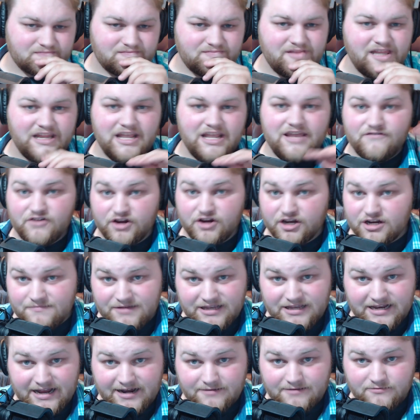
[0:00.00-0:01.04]
If you're gonna be an
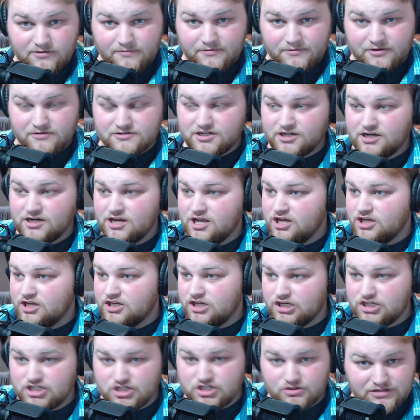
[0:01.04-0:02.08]
animal abuser,
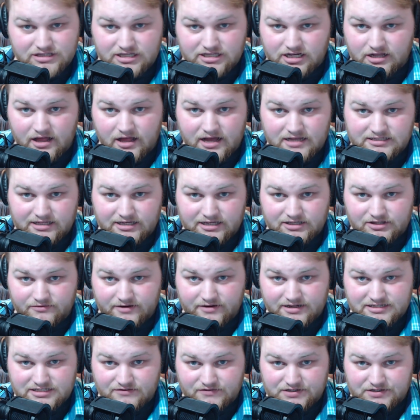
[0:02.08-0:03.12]
do it in the closet like the
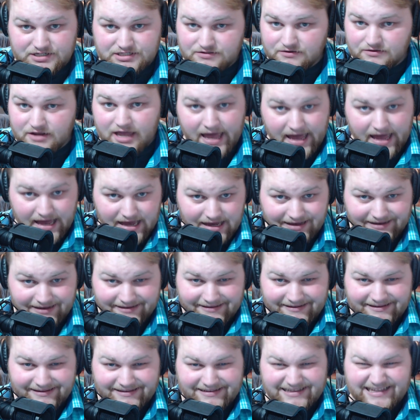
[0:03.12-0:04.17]
rest of us, okay?
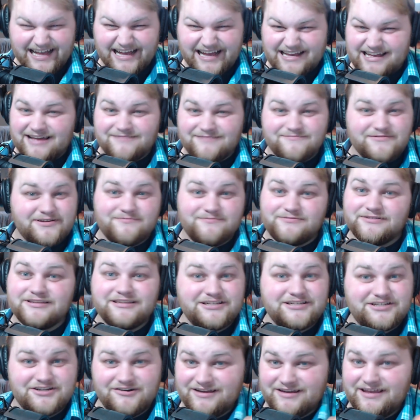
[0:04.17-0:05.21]
I'm completely
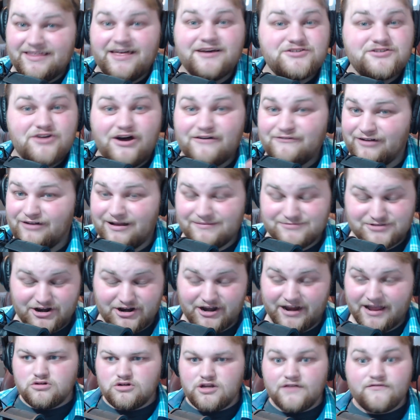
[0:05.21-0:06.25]
choking. That was awful. I'm sorry.
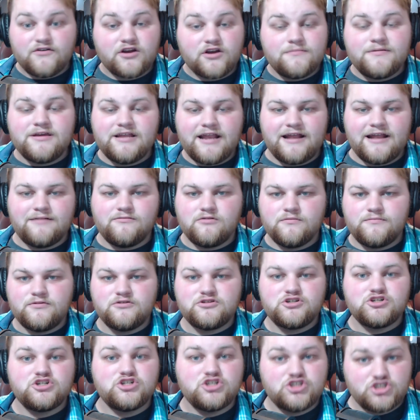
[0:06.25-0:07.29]
If you're going to be an animal
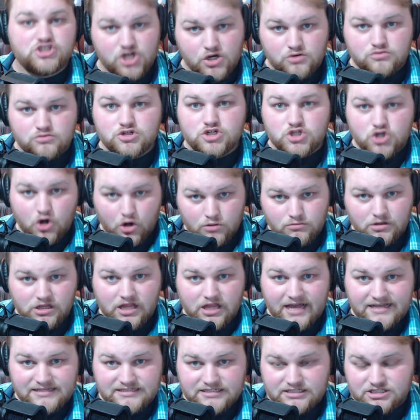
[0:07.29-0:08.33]
abuser, don't
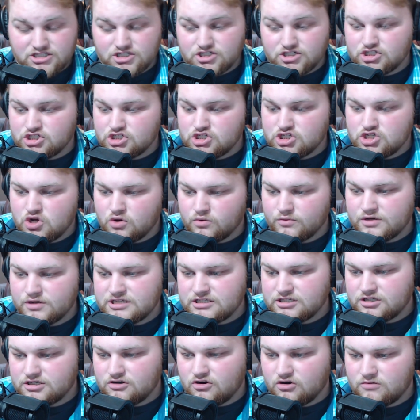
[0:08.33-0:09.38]
normalize it. There's no reason
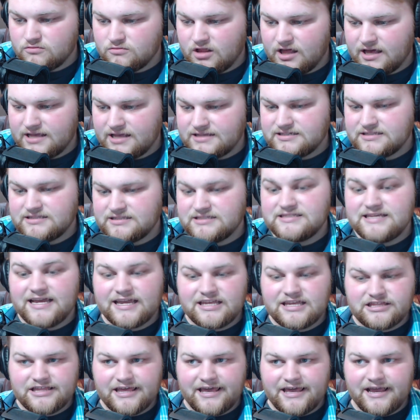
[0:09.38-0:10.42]
to normalize it. The second
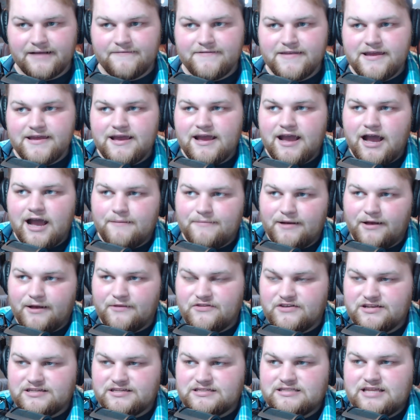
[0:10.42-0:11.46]
thing about
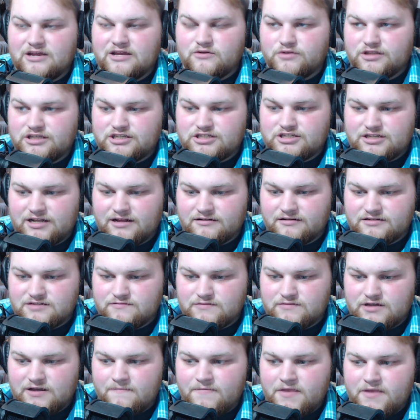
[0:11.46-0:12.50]
this that really stood out to
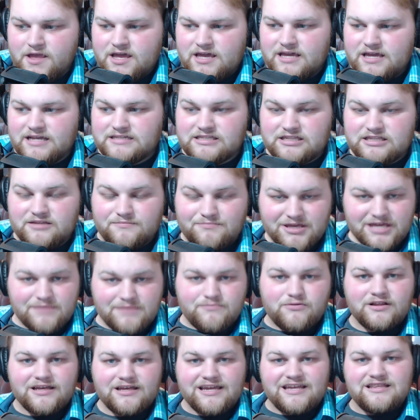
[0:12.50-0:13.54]
me is that the people
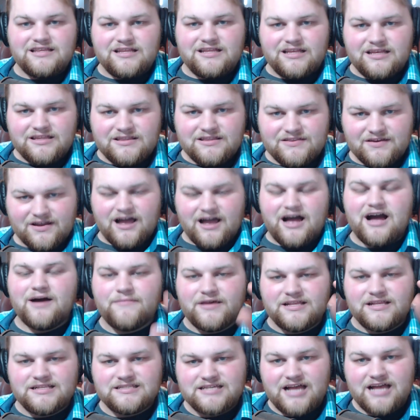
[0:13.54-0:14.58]
in the
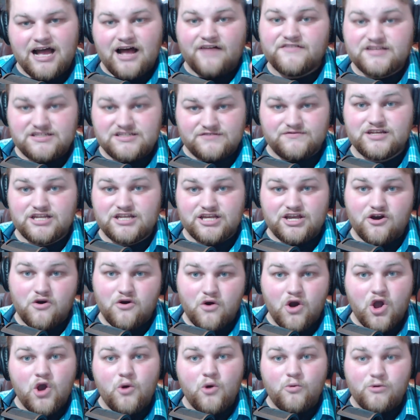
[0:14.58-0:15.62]
comments on this video
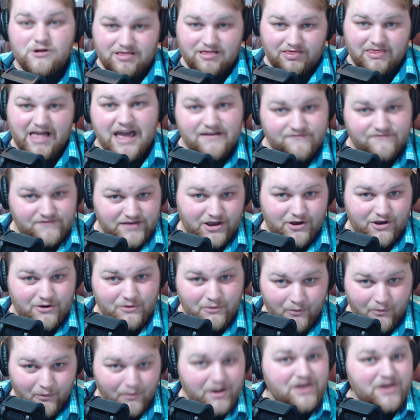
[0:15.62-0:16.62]
were laughing with